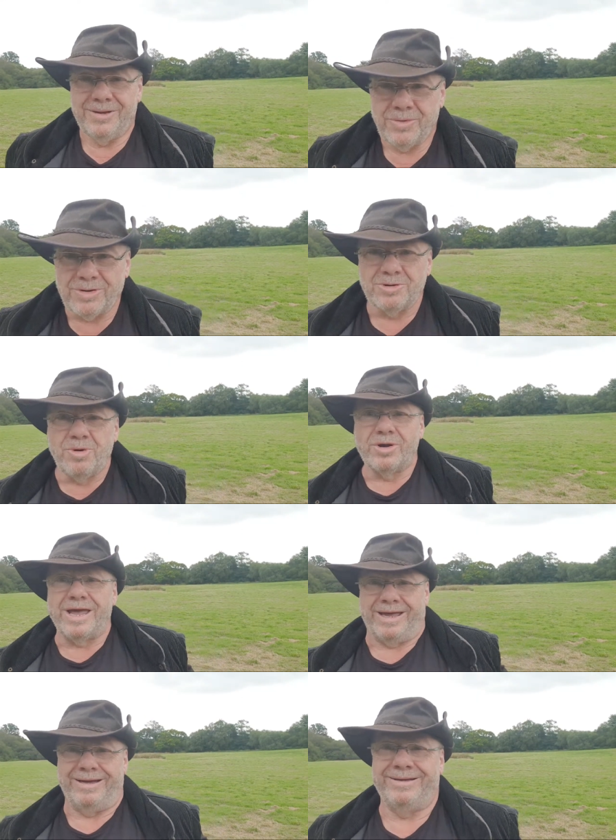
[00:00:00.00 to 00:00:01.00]
Well, good
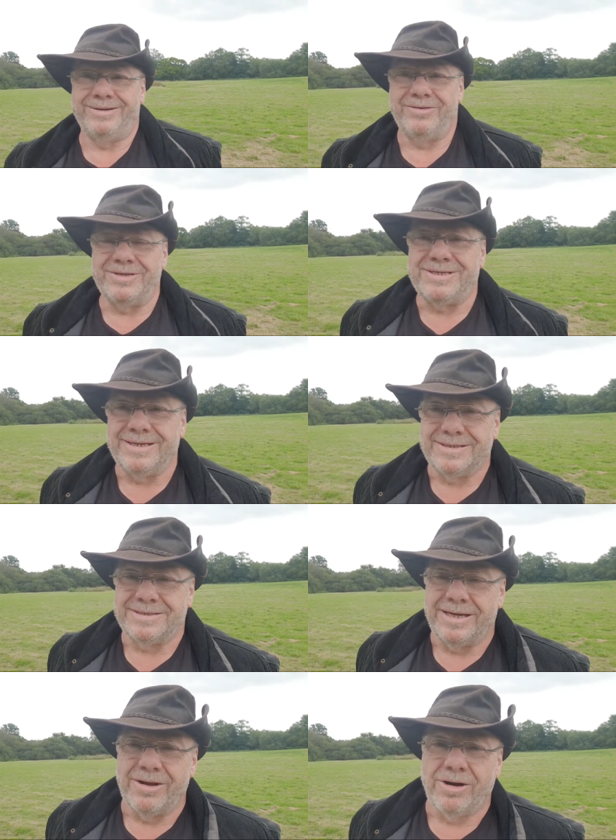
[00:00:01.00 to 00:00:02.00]
morning. This is
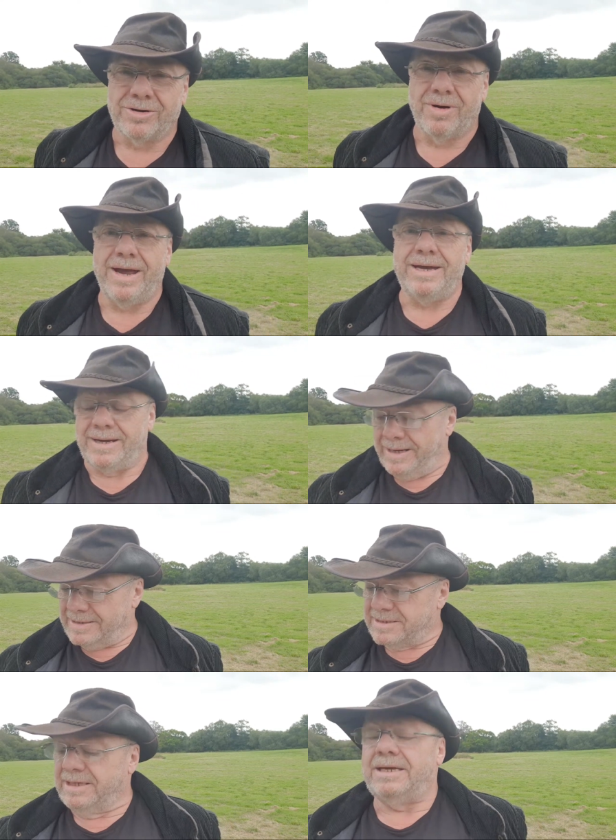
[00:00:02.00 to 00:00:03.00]
Ian R. Crane, and
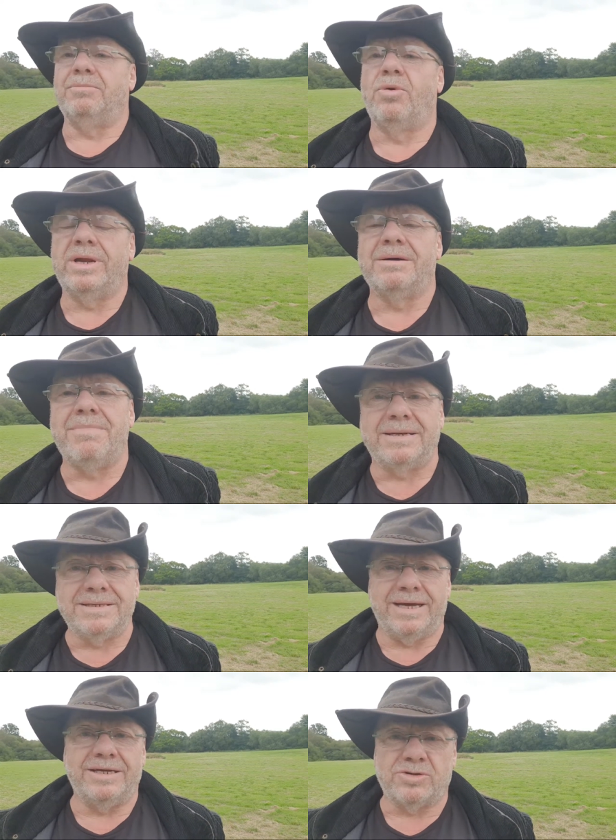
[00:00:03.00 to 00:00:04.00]
it's the morning of
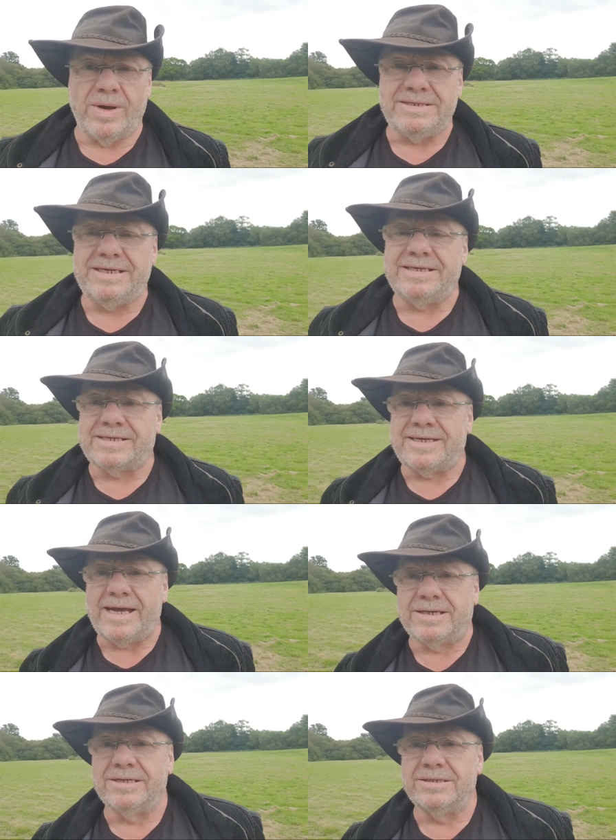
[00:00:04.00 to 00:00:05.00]
Monday,
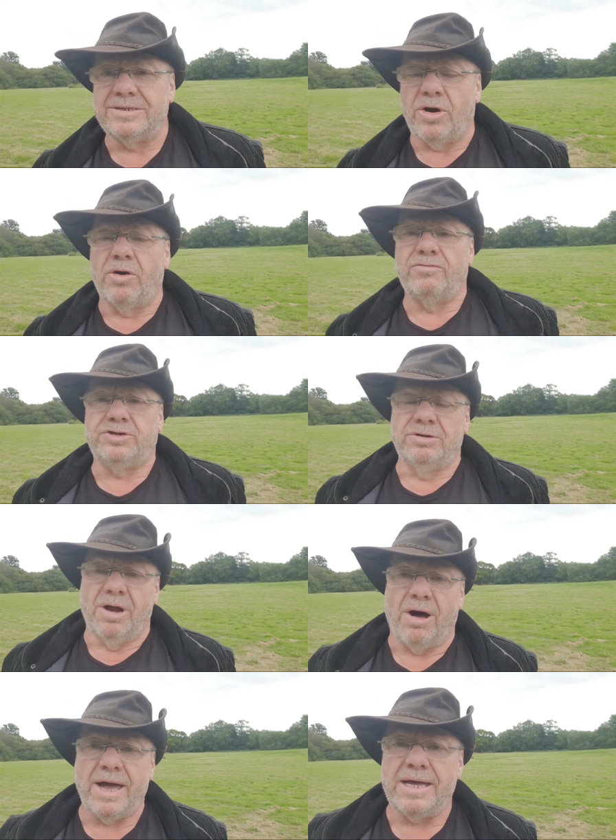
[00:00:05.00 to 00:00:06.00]
22nd of
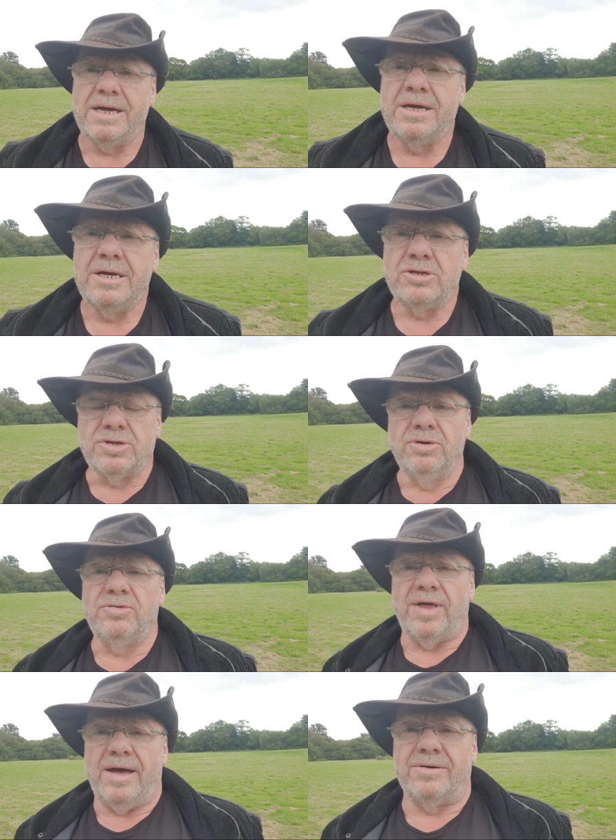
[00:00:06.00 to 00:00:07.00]
July,
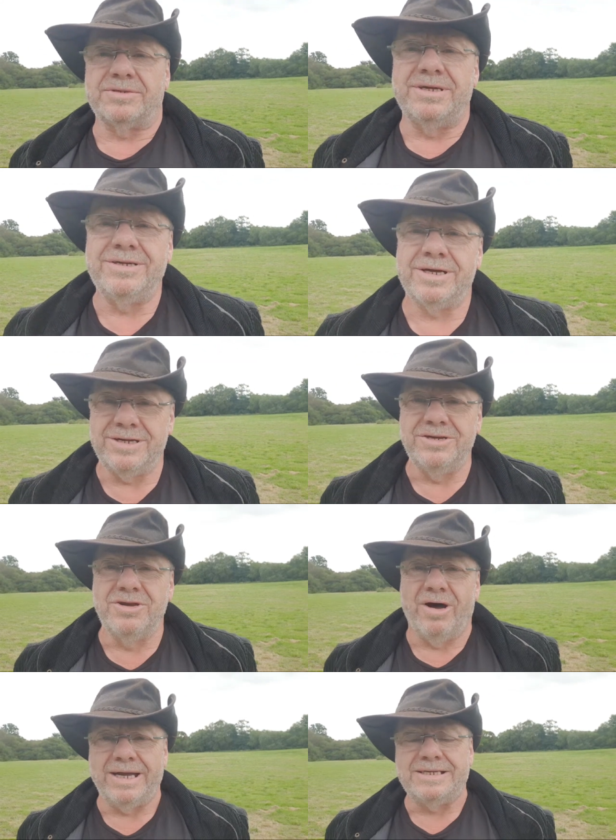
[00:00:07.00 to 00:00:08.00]

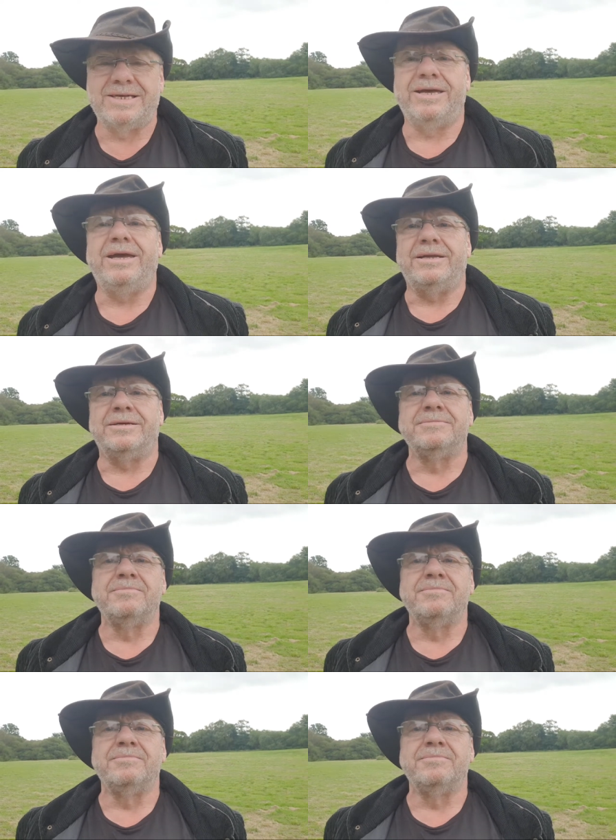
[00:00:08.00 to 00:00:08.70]
2019.